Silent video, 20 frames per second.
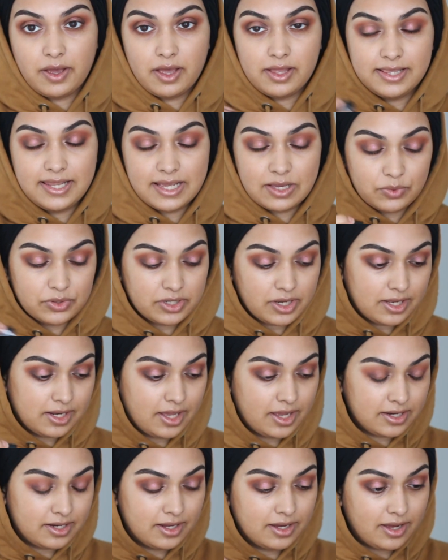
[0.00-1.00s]
My liquid
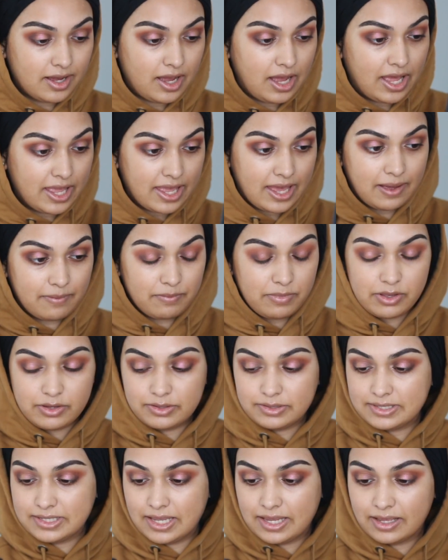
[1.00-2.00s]
eyeliner, I am
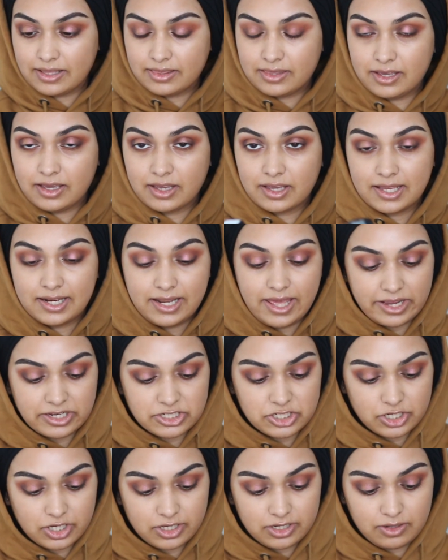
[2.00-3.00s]
using the
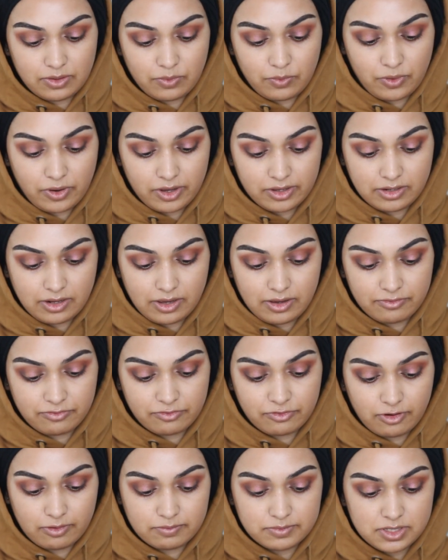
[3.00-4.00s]
Collection one
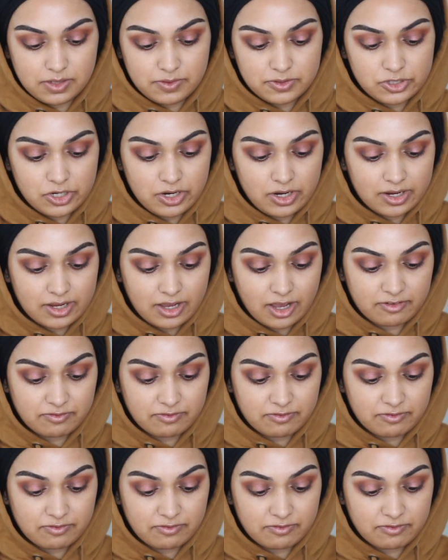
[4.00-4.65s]
from Zoodrug.